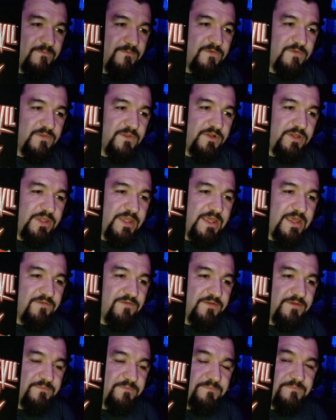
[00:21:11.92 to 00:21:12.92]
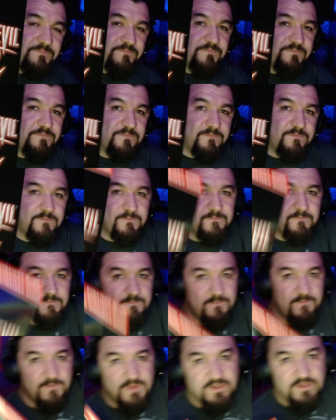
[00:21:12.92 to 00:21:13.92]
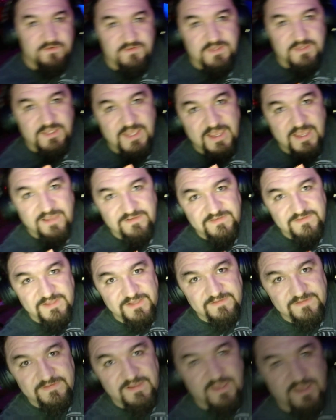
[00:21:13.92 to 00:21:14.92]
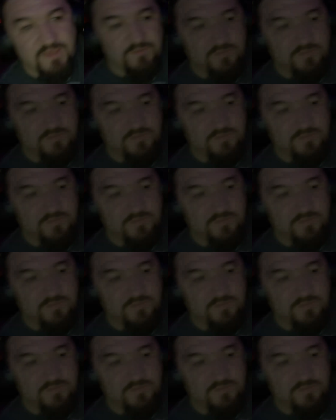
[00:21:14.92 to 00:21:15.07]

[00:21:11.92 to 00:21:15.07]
There you have it. See you guys next time.